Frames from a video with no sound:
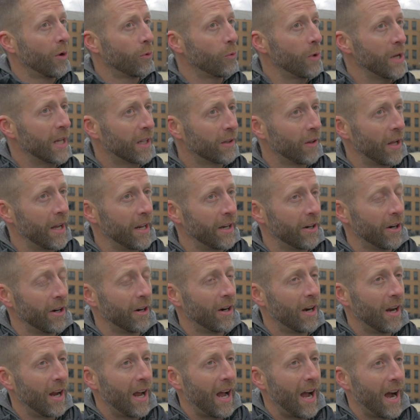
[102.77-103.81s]
week later,
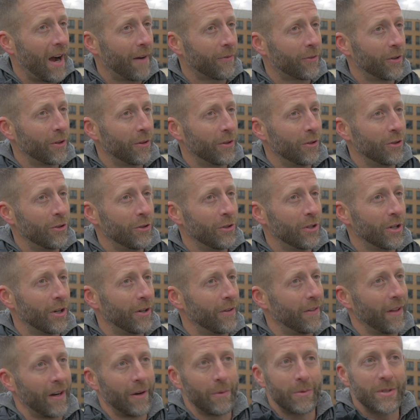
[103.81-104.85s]
after the new year,
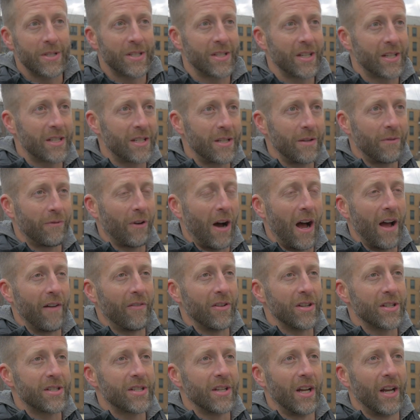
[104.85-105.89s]
then it was 65
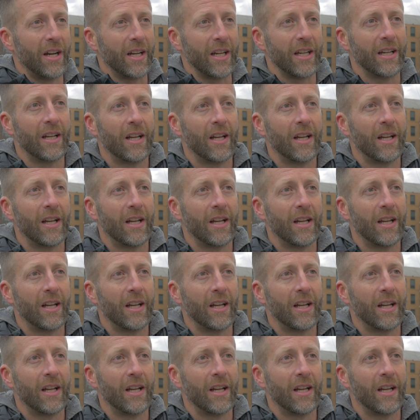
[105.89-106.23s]
and sunny.